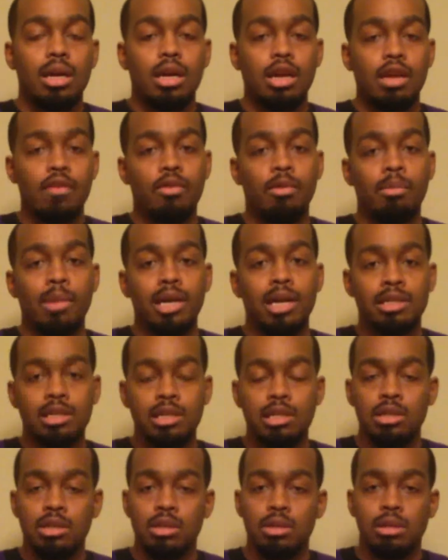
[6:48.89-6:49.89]
And for my
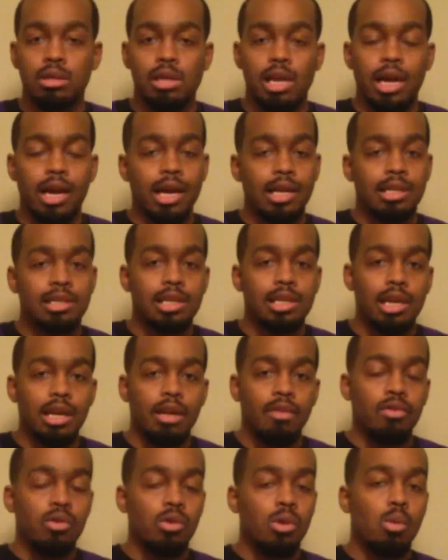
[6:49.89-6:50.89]
sisters, like I said,
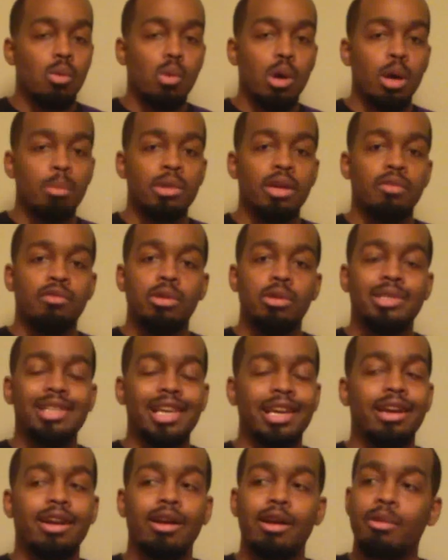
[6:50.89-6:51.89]
if you're a woman, if you
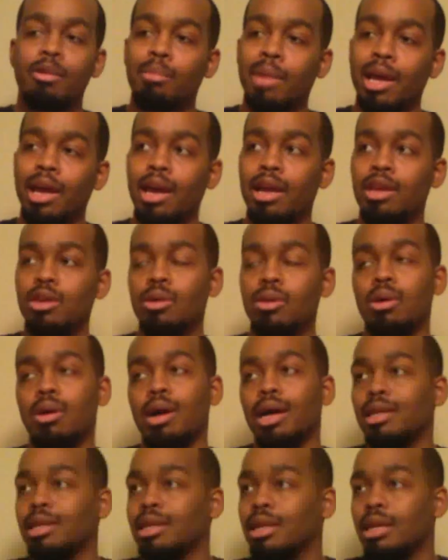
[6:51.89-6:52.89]
take care of a man, you're going to
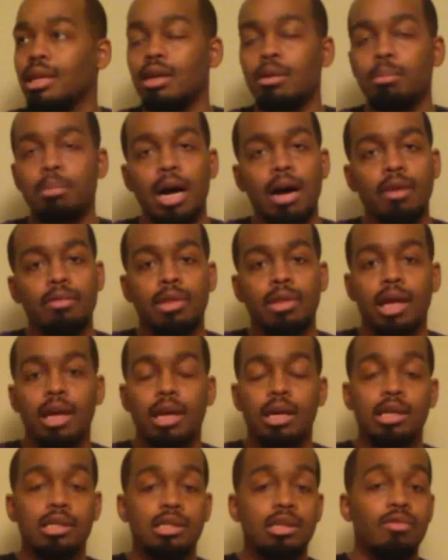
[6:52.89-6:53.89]
have to get up out there,
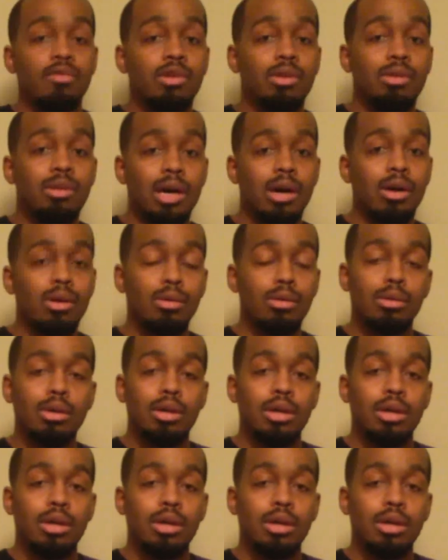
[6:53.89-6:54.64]
because if you don't,